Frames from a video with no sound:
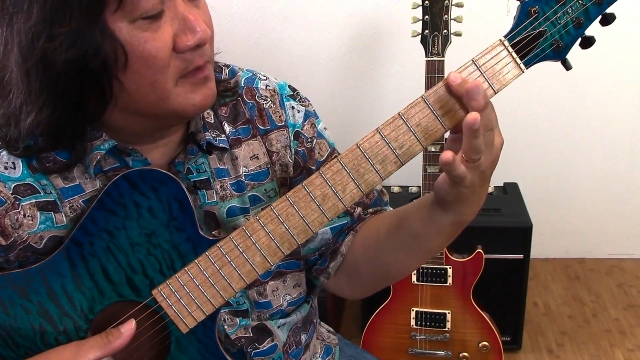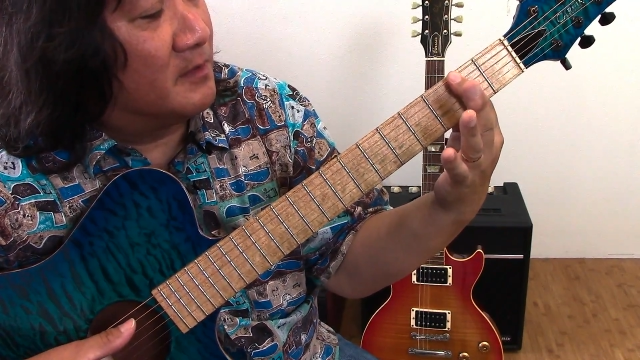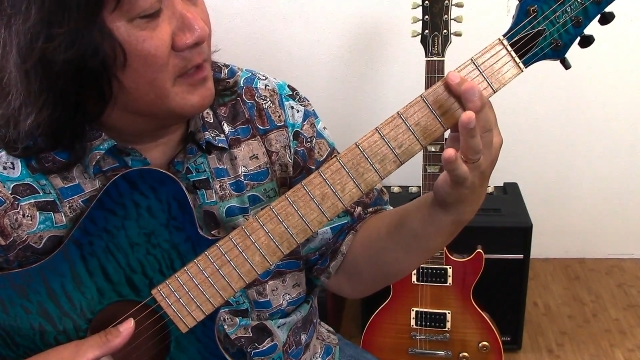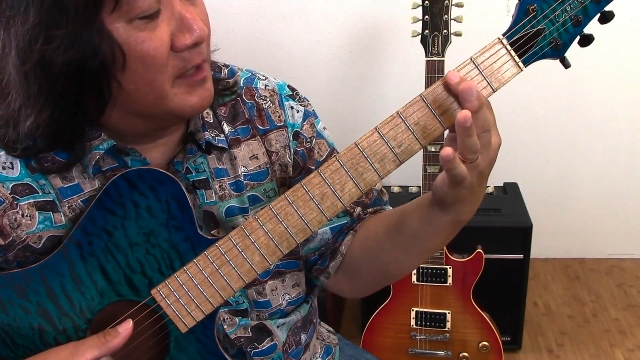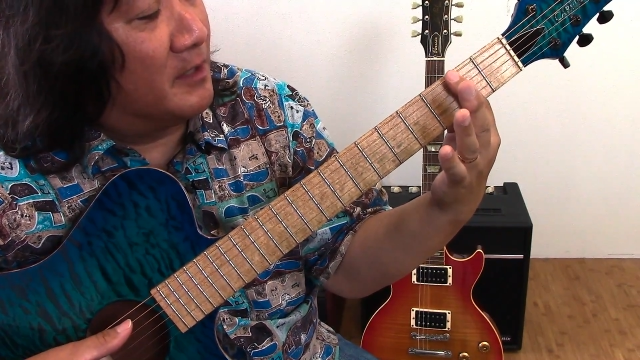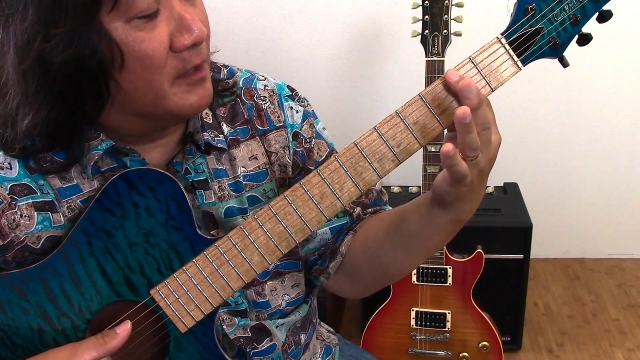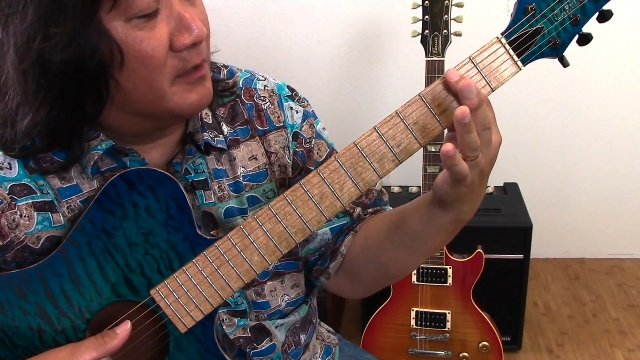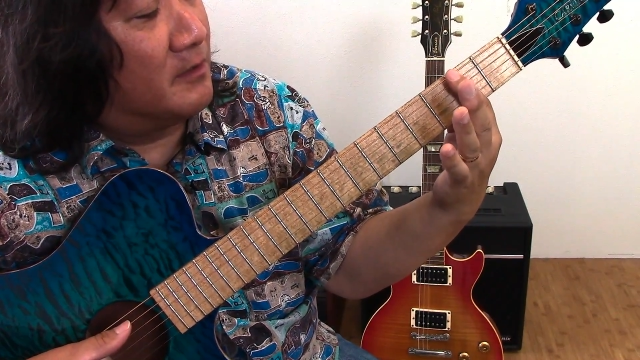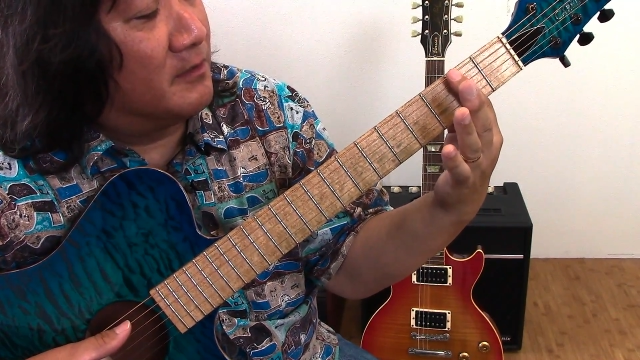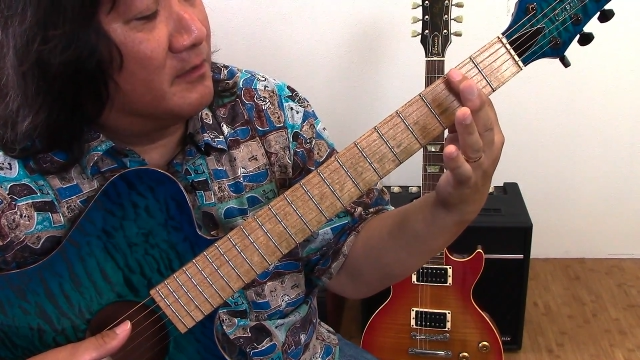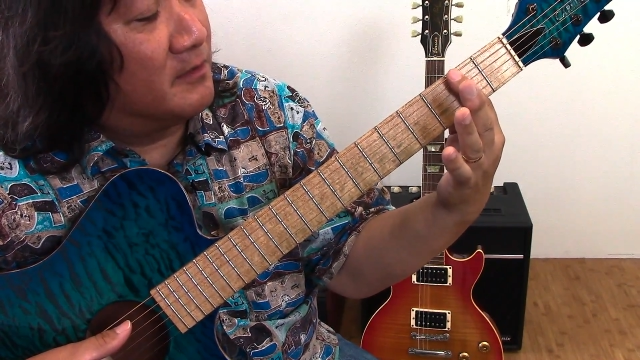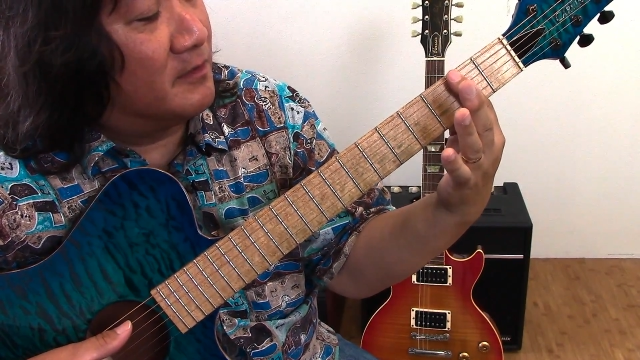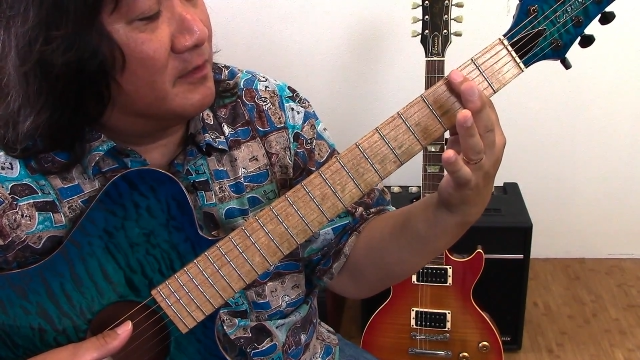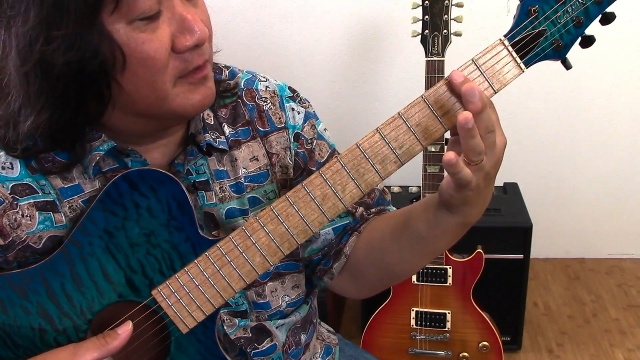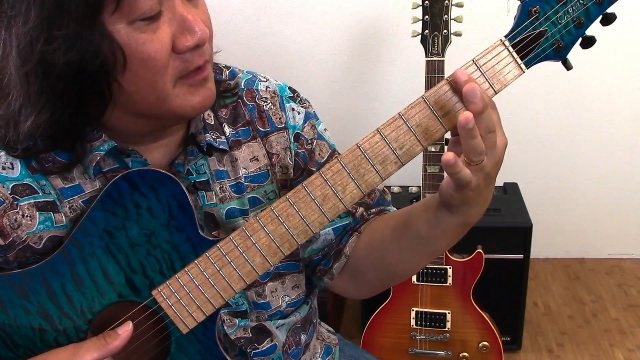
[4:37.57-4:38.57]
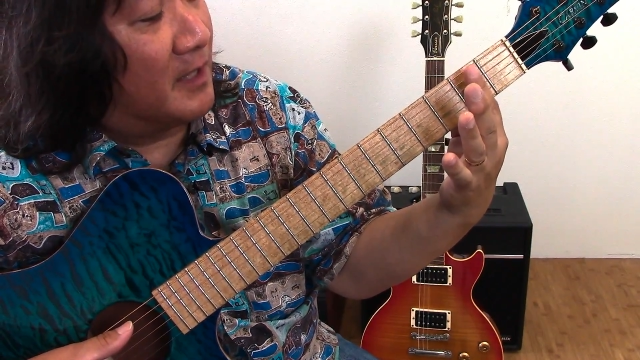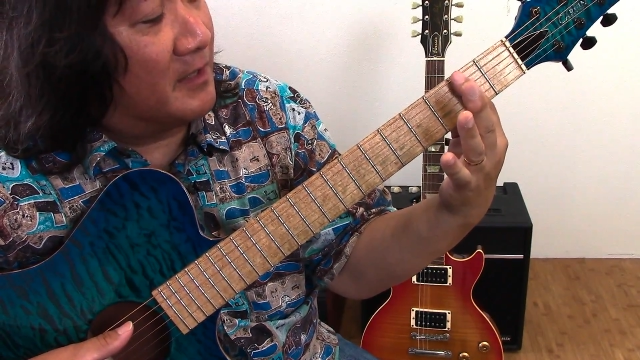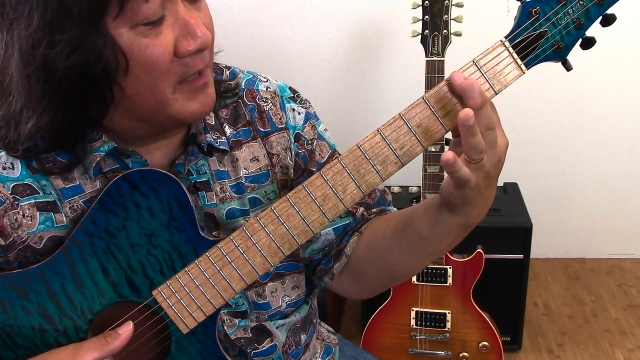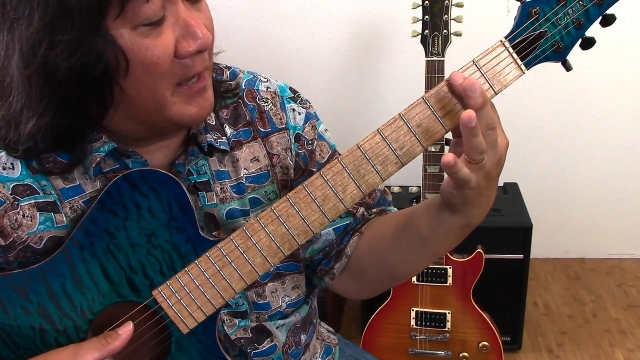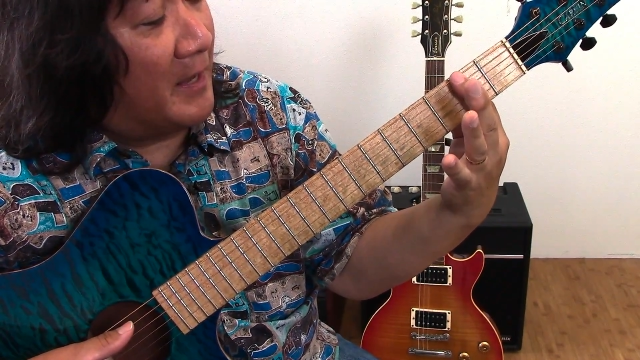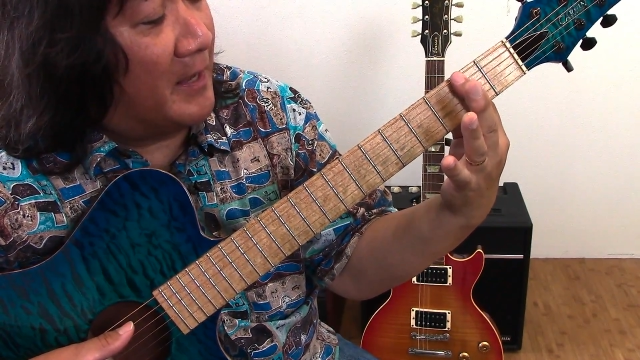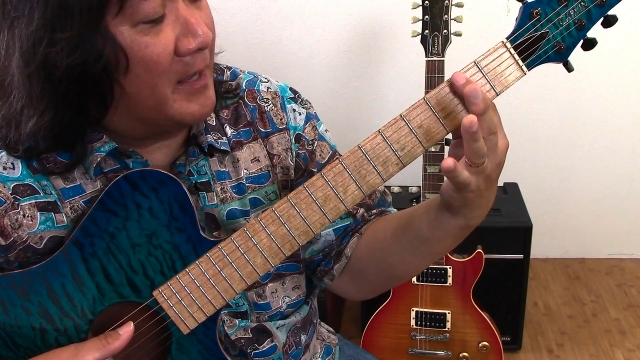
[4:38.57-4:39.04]
then you
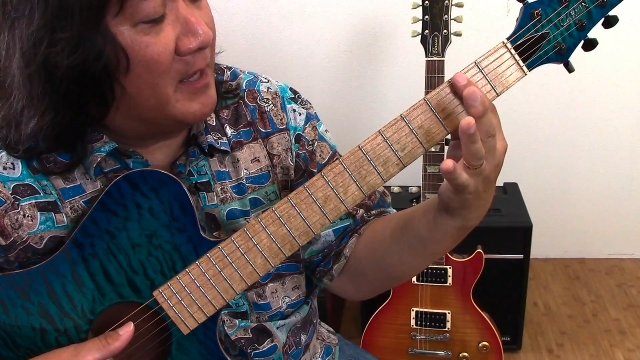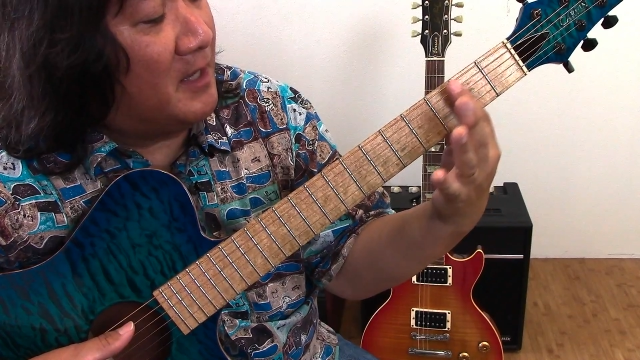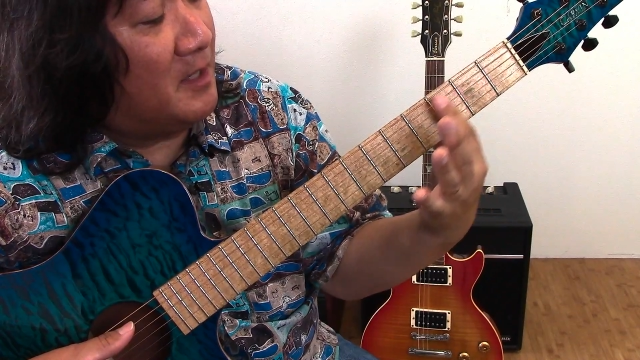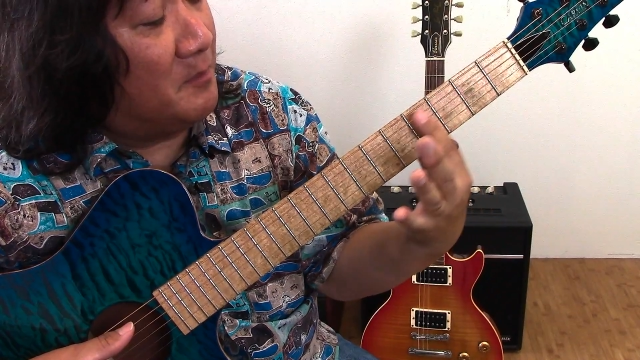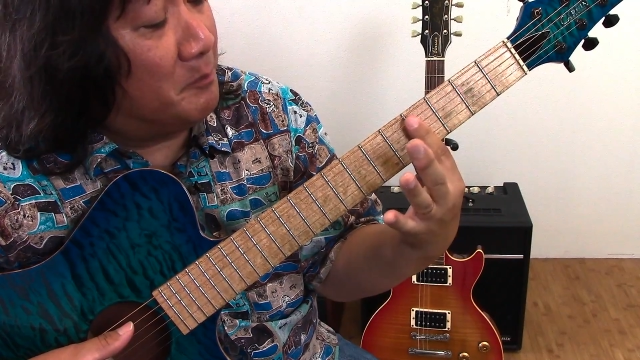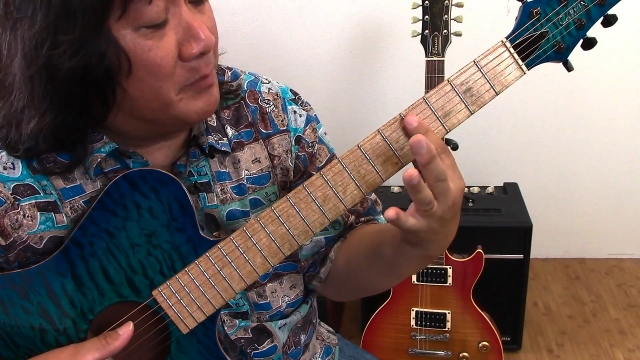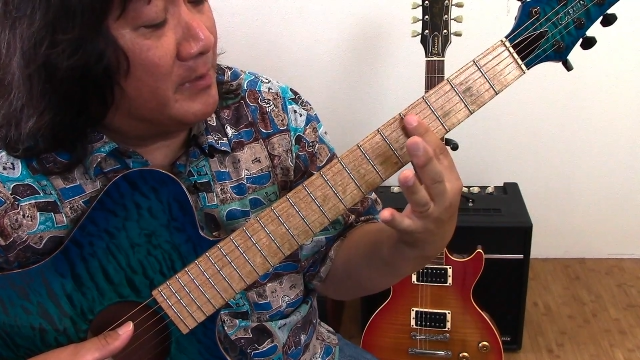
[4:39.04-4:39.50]
got A,